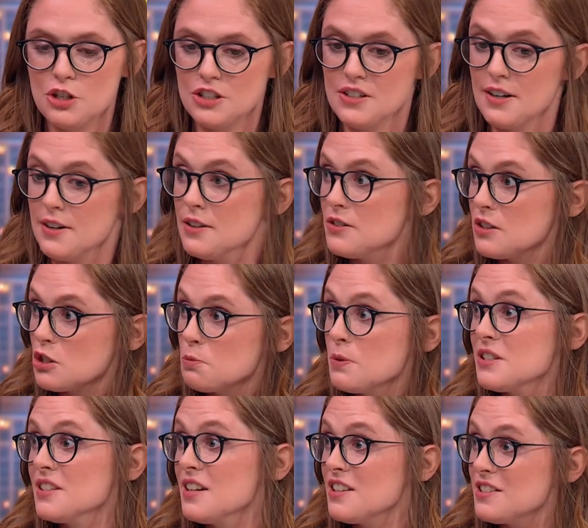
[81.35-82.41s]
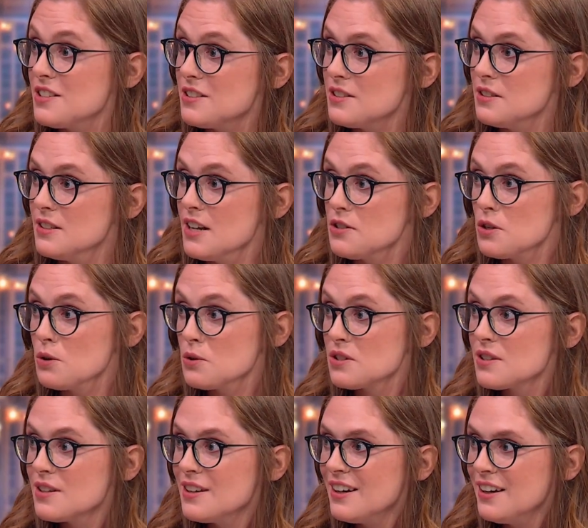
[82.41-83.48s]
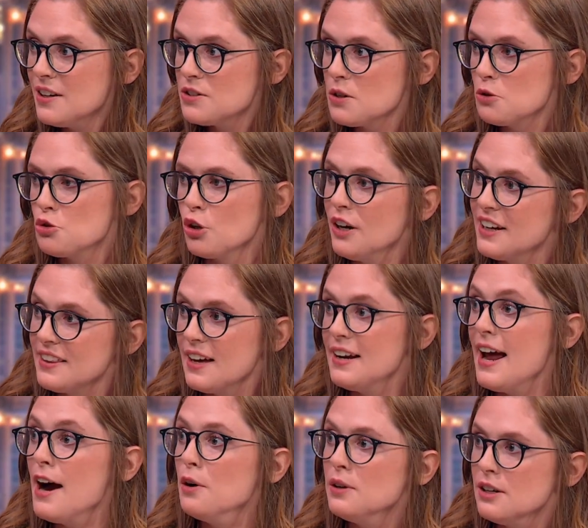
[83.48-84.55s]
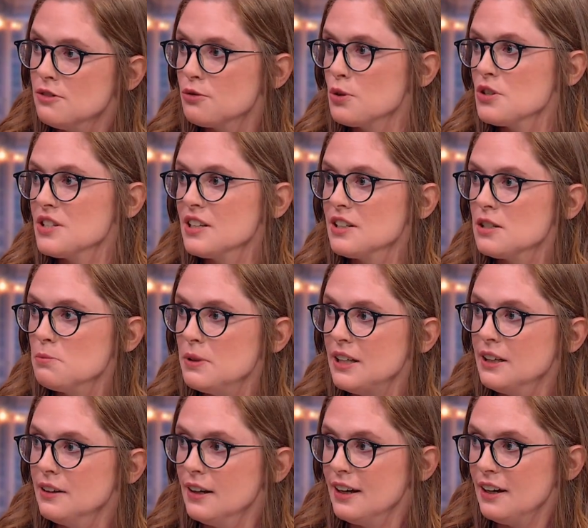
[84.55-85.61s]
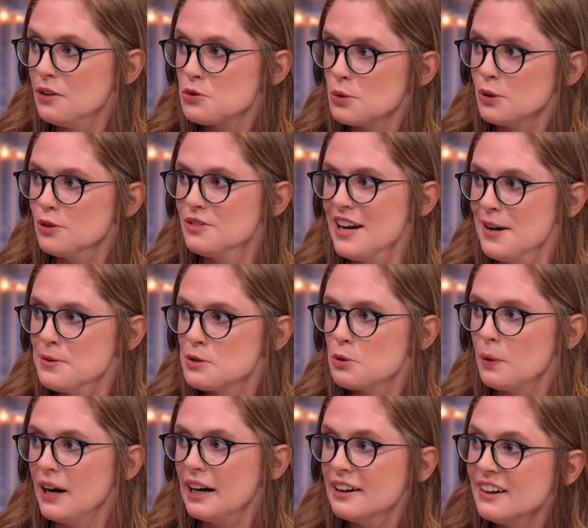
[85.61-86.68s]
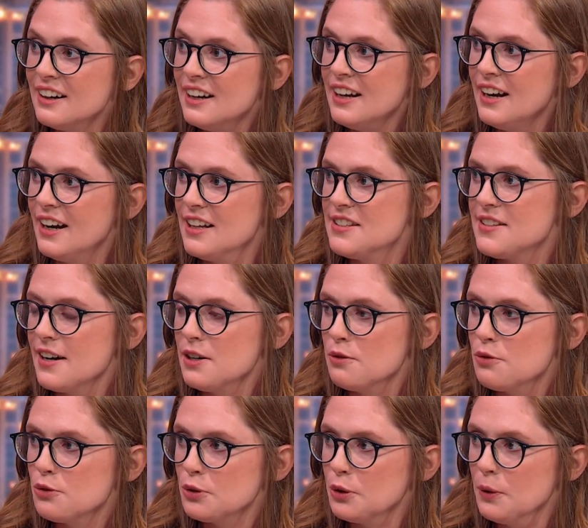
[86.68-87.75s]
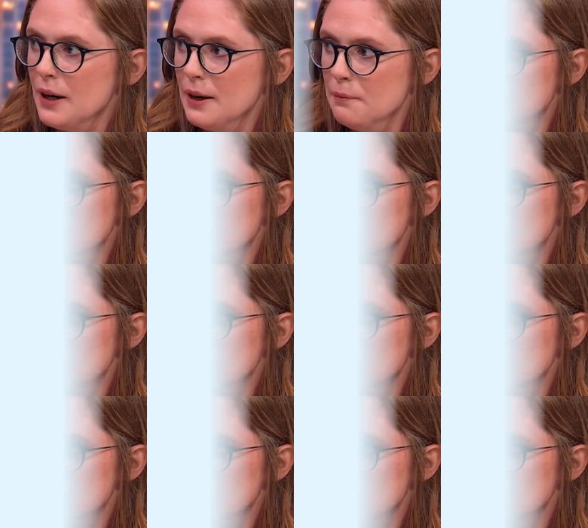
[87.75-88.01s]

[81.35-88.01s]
It's just not as explicit as it is in Tezos. So drawing that out and forcing it to be in a sort of town square instead of through